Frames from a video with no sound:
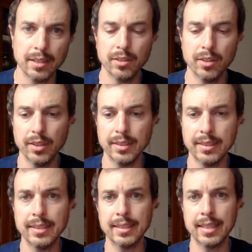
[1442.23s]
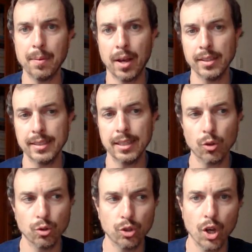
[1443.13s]
There's the system
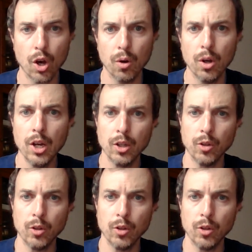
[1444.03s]
anti-intrusion.